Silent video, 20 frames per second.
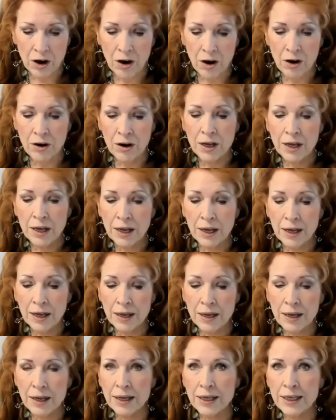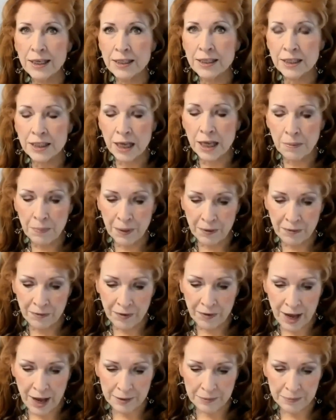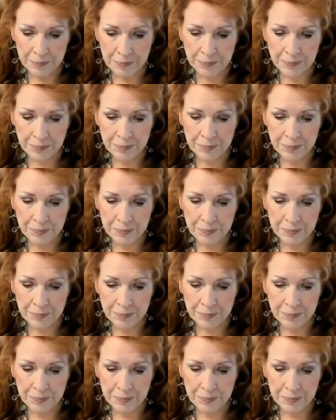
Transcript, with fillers: are exemplified.